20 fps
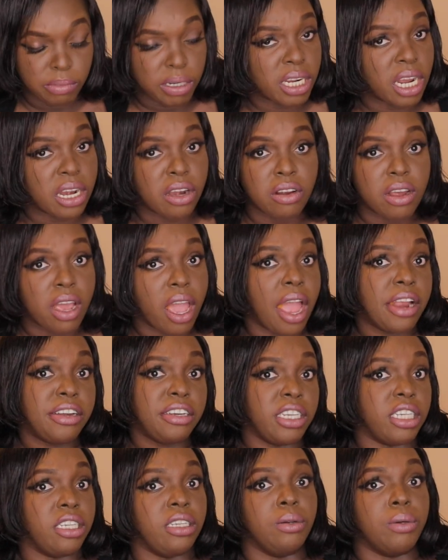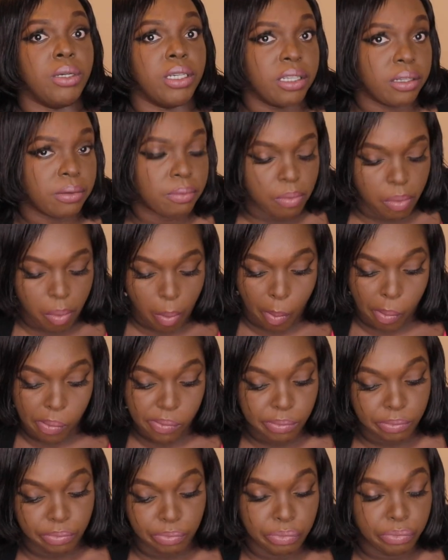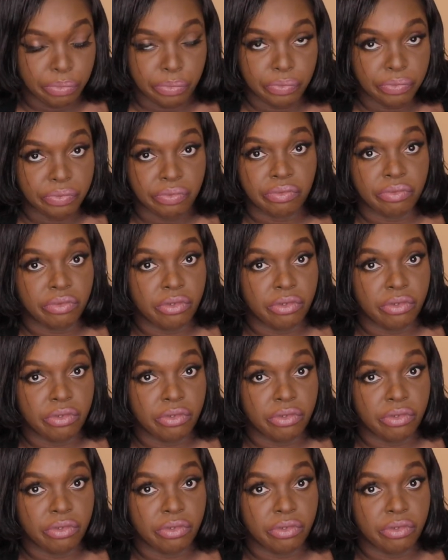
But I don't hate anyone. Mm-mm.